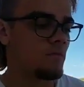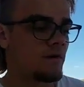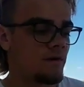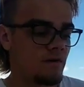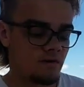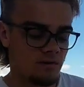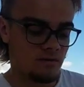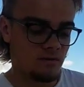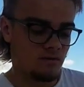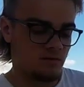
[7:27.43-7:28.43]
a
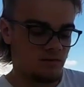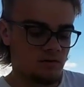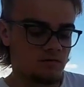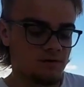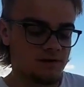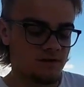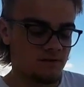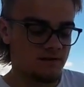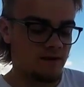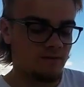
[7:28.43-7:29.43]

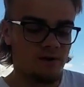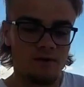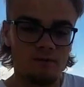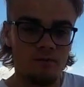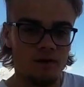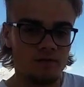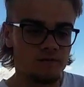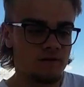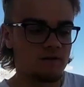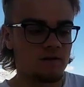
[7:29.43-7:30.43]
resource that wouldn't melt,
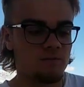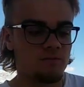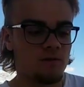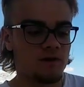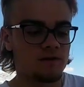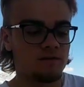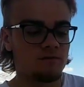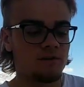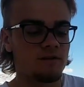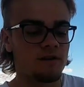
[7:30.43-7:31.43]
so possibly